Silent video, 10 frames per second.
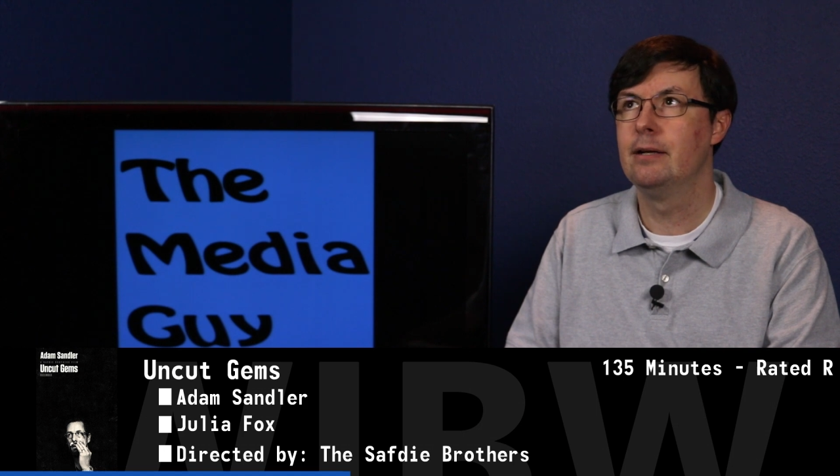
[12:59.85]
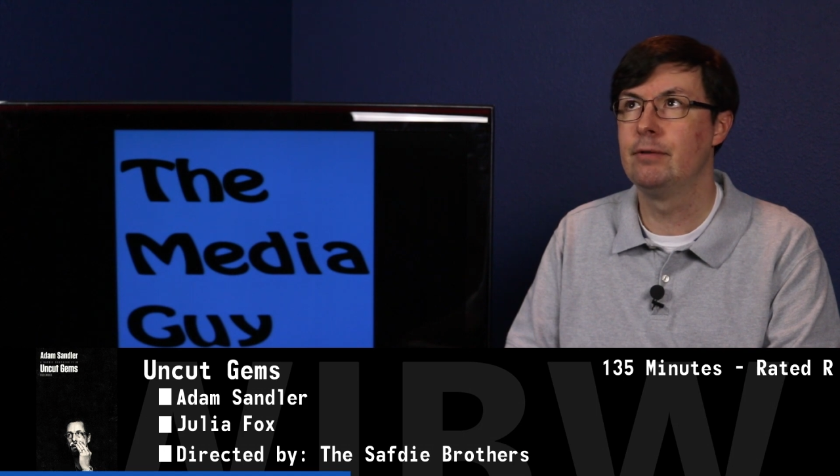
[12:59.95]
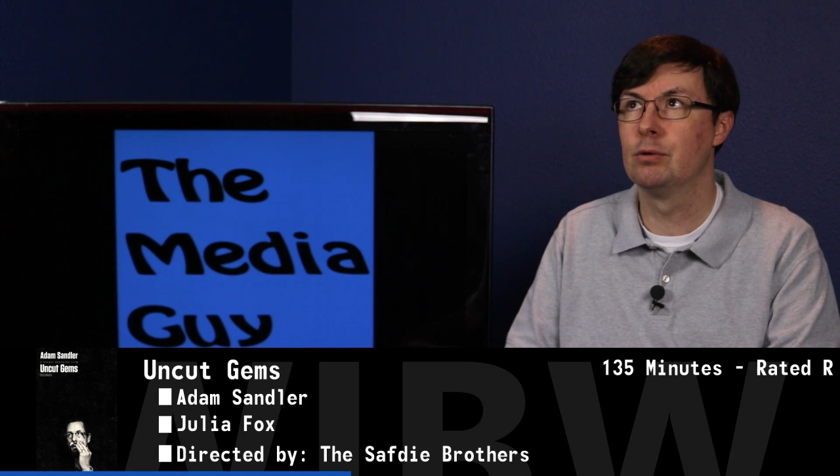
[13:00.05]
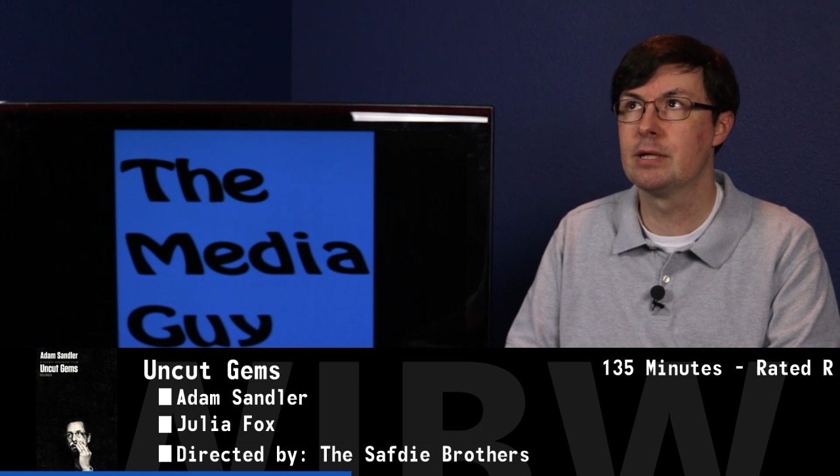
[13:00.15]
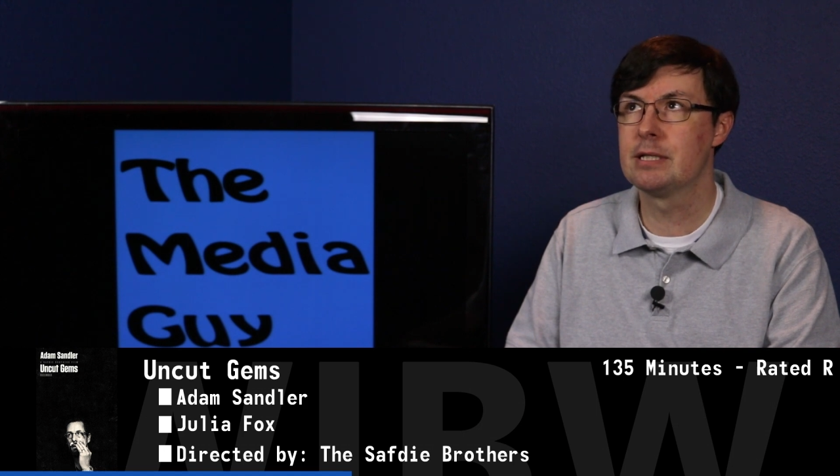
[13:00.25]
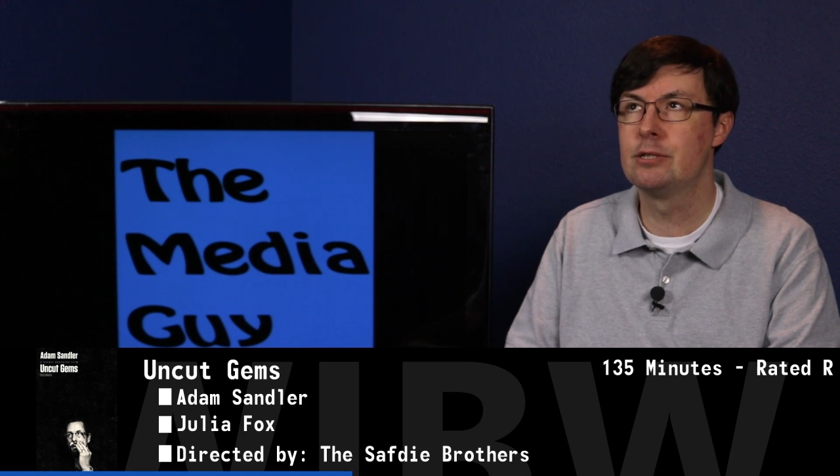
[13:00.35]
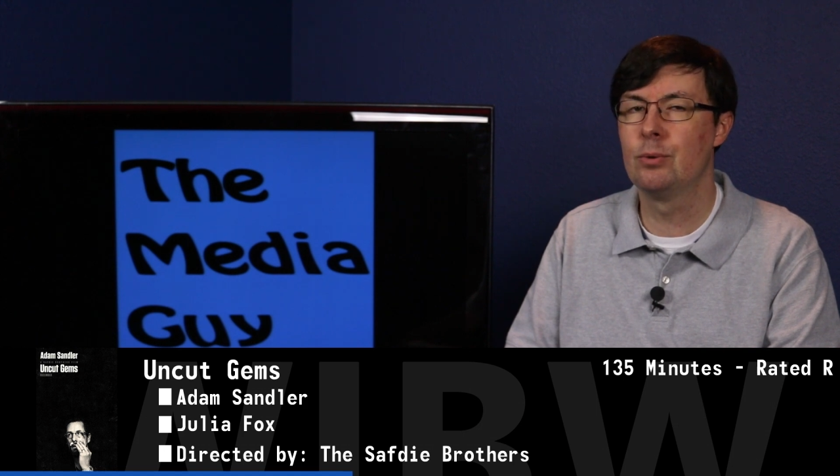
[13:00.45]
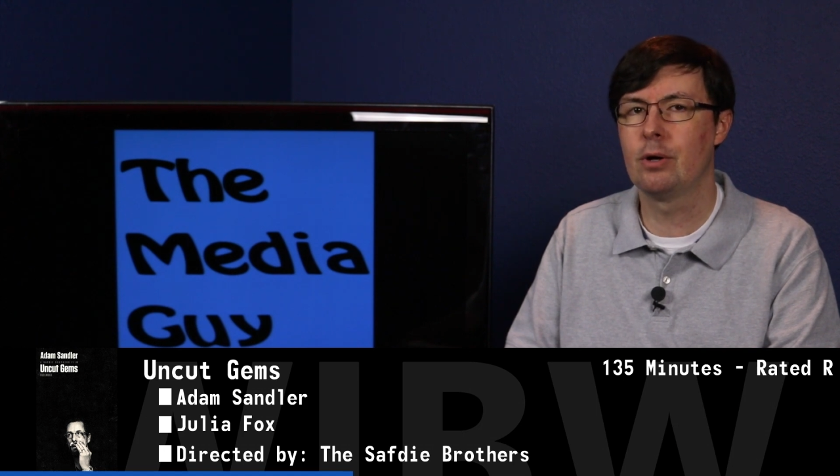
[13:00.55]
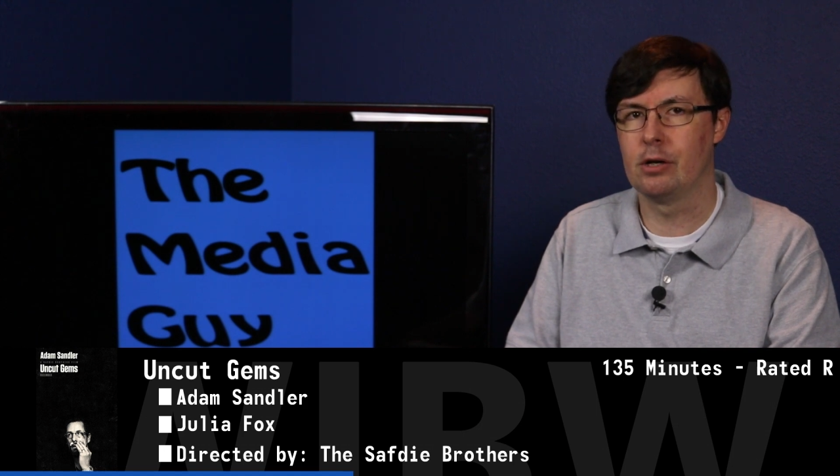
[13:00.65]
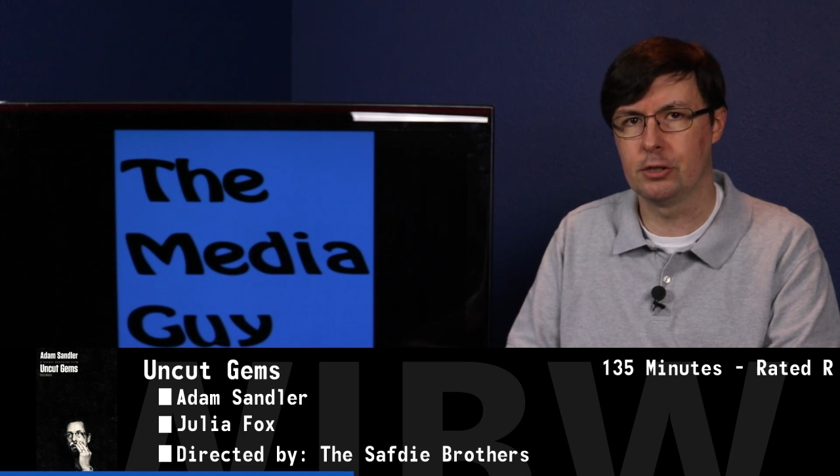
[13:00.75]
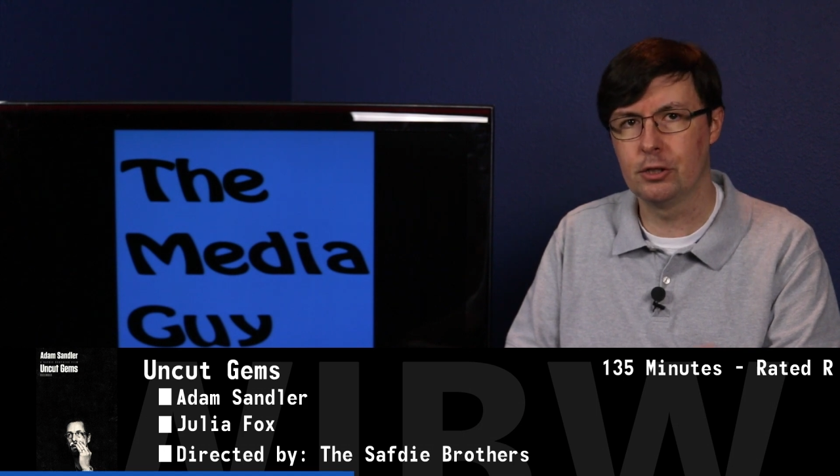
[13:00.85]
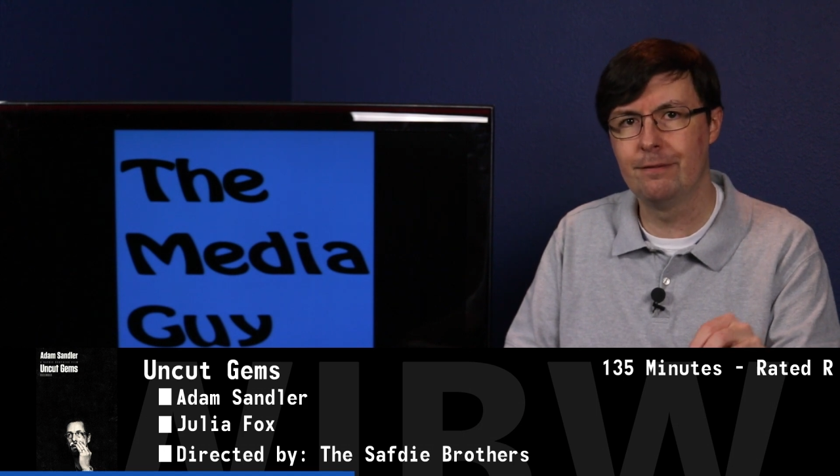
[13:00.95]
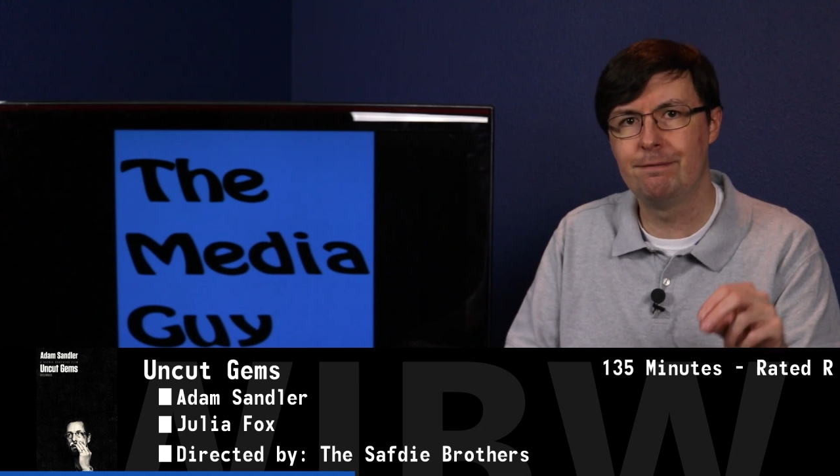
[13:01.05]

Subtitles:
if you listen to it on a good